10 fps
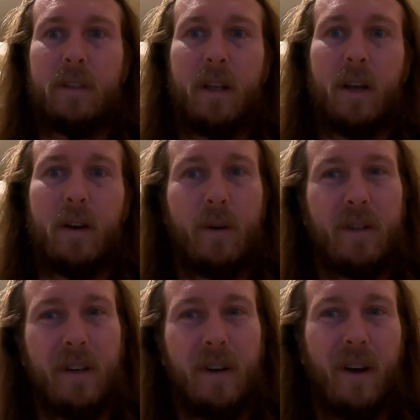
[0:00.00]
the
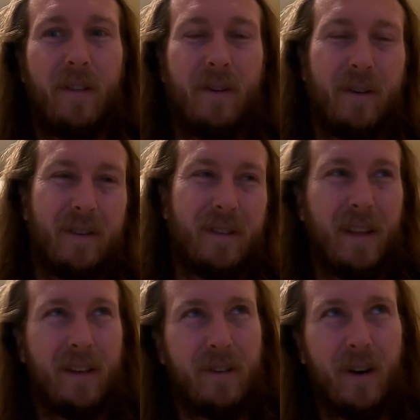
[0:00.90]
Christian authors,
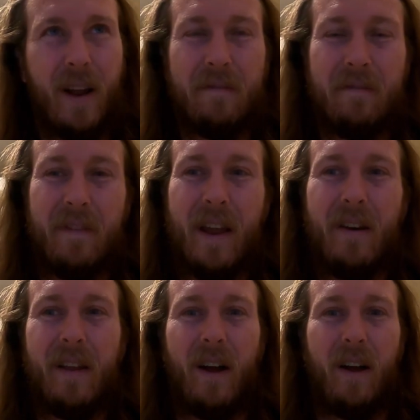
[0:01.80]
they tried
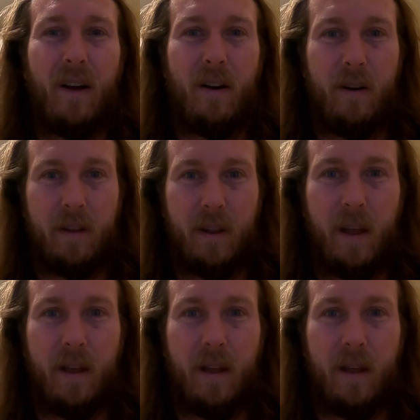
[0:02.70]
very hard